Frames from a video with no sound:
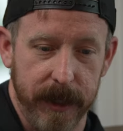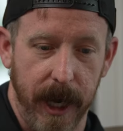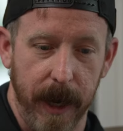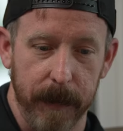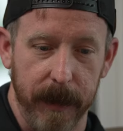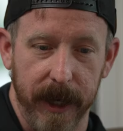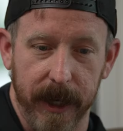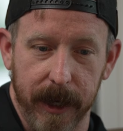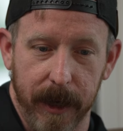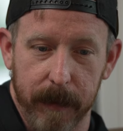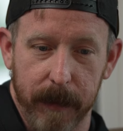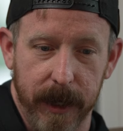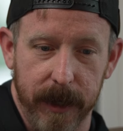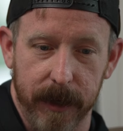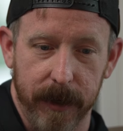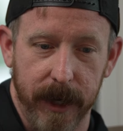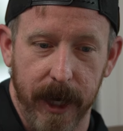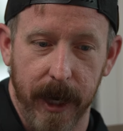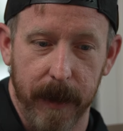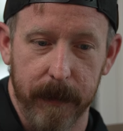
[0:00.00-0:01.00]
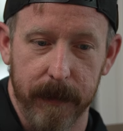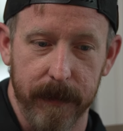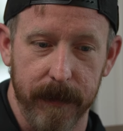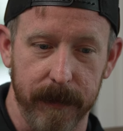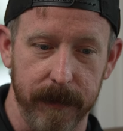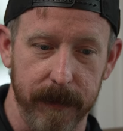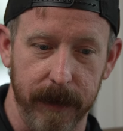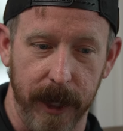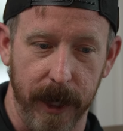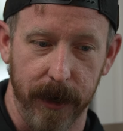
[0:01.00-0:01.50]
time they come in,
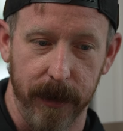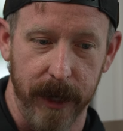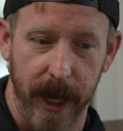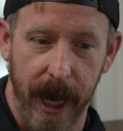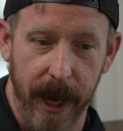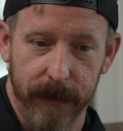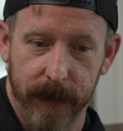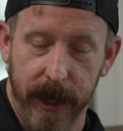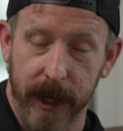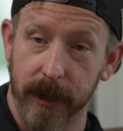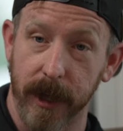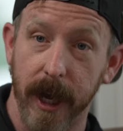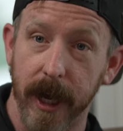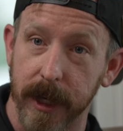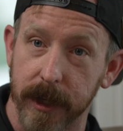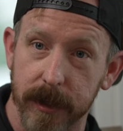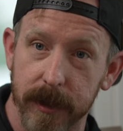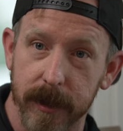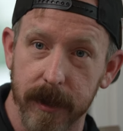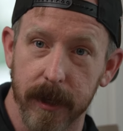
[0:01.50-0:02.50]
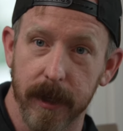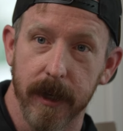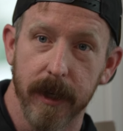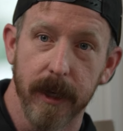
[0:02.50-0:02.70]
they don't have any legs.